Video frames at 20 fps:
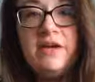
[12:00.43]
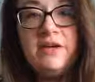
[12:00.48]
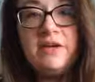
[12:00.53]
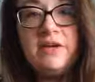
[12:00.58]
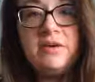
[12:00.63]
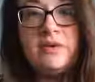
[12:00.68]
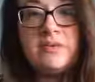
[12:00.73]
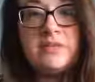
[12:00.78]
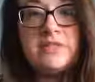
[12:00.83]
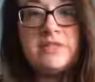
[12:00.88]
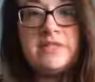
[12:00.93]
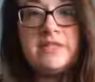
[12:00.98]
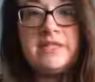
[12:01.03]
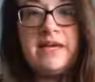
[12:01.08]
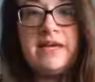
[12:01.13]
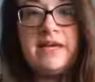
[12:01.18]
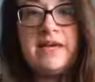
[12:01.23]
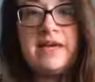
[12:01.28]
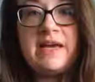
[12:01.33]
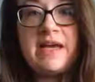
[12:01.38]
you will
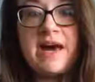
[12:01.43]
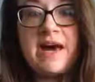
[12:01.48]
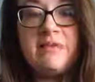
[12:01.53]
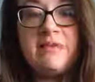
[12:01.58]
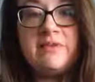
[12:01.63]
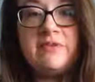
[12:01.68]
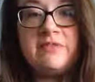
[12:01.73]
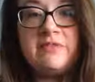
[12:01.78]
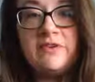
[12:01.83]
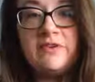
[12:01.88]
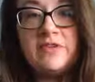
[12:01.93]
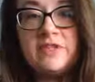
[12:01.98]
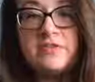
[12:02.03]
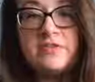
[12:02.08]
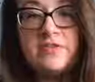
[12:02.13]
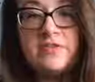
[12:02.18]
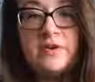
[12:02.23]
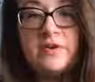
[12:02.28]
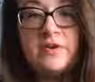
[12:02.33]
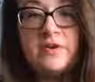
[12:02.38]
see the first
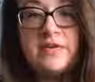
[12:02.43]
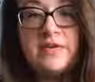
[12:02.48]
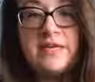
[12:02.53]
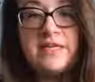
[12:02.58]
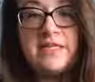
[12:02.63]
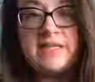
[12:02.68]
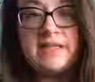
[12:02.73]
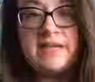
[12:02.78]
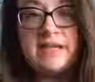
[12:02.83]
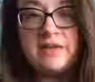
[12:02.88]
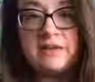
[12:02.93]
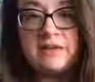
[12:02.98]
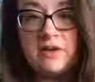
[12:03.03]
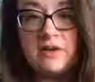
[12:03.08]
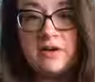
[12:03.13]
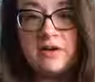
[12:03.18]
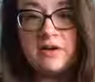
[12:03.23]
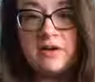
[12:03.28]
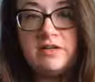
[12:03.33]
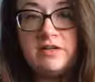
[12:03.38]
photo is a
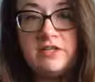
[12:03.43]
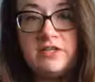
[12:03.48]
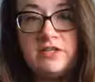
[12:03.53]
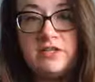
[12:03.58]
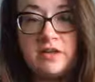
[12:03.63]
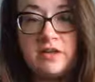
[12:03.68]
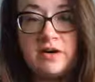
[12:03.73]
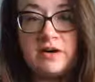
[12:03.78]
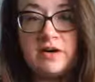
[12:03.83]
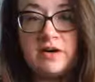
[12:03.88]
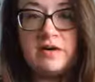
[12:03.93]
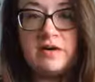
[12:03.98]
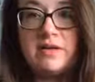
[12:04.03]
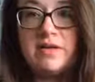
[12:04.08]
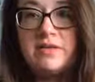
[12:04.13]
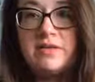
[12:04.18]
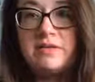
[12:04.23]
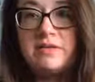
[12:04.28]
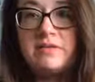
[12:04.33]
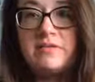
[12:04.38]
large
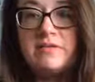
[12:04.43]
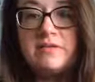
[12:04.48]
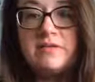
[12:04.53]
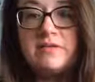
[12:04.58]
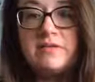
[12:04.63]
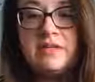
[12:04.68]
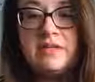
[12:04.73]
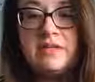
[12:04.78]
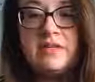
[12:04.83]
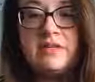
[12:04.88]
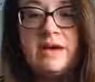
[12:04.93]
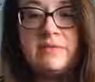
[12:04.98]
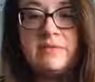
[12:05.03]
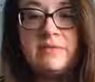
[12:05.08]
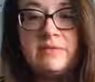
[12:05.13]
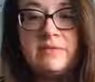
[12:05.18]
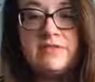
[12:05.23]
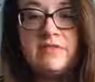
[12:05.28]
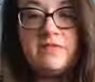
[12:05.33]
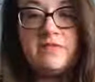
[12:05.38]
dog that
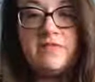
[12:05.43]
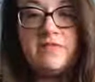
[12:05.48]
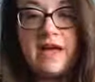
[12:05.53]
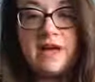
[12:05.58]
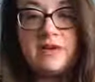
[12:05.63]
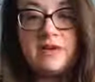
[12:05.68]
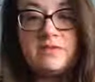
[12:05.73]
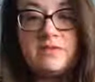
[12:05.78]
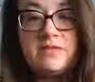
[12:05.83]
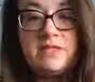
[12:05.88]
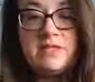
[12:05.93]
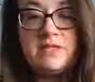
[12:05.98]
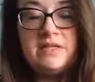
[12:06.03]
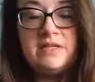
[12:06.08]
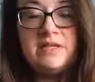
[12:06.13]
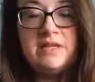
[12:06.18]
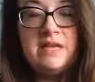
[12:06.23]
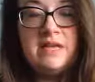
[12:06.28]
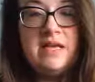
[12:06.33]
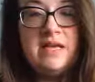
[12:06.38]
was found
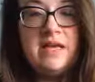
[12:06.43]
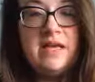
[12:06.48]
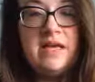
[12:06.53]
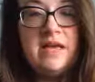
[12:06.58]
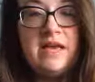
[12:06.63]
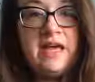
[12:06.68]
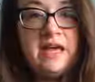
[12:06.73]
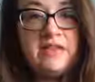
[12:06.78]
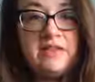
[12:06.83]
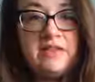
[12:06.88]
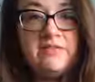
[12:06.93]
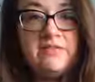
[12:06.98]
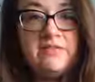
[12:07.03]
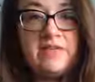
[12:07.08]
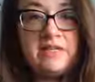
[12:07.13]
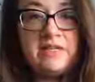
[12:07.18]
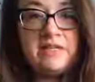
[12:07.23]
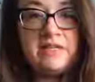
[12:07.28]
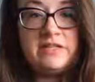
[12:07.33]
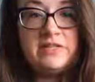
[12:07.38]
in the
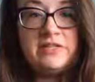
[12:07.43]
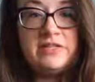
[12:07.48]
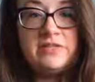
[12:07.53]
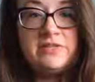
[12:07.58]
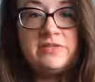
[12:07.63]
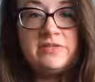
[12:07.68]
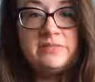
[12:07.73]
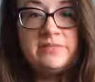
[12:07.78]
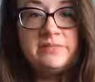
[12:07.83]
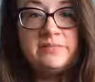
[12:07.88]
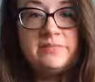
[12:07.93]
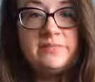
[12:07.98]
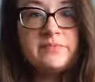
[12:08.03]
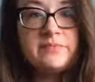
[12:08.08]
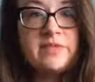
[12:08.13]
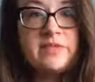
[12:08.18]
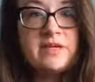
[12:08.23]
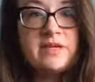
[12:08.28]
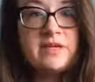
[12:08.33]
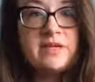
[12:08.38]
village.
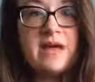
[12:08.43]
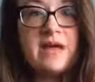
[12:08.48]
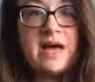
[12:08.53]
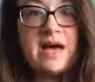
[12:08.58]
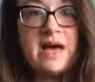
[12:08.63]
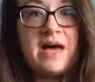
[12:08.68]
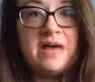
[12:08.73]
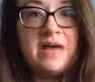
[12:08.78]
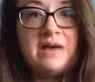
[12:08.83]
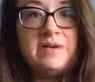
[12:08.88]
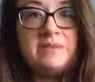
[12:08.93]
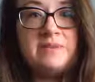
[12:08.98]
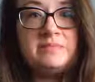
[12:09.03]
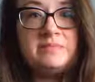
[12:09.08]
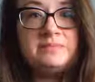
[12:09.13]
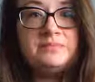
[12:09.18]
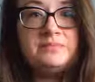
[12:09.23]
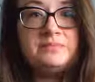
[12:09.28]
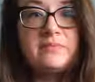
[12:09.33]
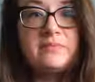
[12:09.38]

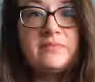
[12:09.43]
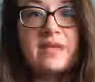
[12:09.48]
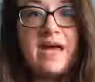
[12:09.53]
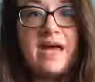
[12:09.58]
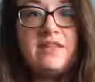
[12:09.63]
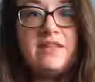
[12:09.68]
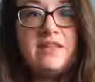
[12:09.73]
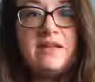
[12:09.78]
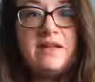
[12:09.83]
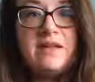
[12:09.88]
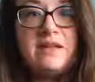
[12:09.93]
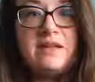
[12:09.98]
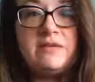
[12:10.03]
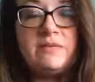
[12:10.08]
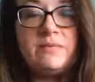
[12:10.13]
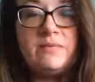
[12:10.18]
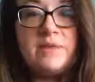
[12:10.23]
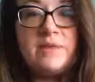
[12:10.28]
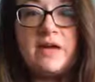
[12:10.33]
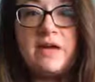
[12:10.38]
And
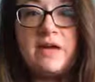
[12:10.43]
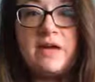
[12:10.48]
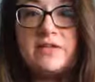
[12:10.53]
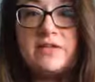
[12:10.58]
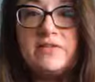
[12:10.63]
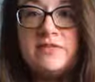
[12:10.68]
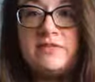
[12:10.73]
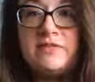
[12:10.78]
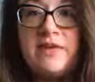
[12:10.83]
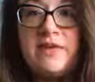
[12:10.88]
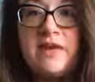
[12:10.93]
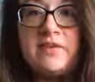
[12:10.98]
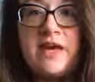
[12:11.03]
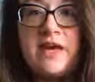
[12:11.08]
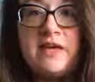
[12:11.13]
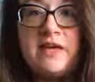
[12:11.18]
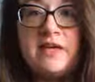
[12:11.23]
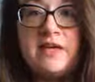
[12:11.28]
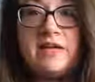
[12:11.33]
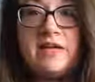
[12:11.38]
then we also found that
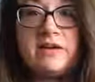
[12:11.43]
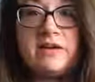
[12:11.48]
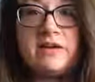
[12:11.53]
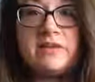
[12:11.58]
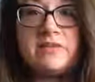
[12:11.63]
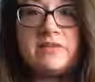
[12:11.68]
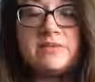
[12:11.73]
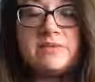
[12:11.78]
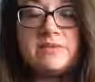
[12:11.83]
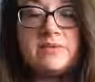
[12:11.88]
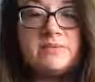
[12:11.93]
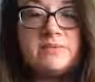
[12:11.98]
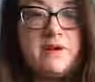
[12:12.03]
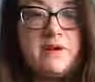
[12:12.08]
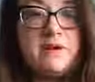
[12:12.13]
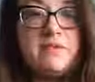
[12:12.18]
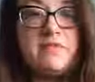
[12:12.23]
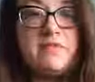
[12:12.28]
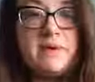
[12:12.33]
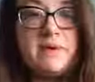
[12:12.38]
year, this was part
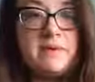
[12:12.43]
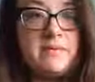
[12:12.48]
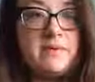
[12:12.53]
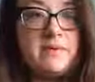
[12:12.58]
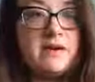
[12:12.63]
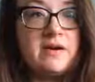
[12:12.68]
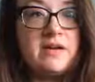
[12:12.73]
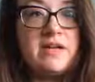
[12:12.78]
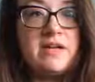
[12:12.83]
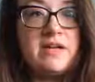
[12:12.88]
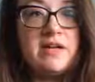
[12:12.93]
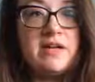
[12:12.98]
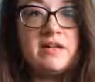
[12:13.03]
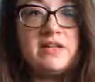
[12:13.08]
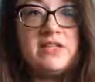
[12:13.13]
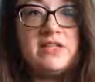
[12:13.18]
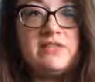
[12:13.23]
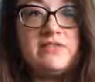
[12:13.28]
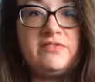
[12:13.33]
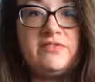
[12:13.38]
of the public
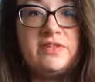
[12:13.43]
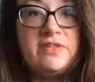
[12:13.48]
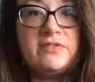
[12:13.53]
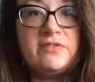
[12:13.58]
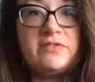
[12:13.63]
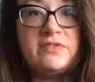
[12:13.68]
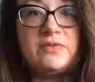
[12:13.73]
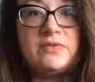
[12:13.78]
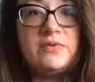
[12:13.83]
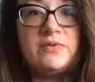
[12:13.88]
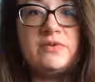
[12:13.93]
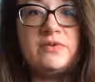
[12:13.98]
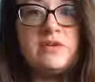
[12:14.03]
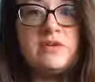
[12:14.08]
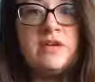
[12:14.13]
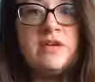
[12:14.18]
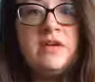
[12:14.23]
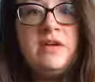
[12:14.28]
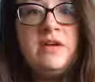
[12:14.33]
archaeology field school,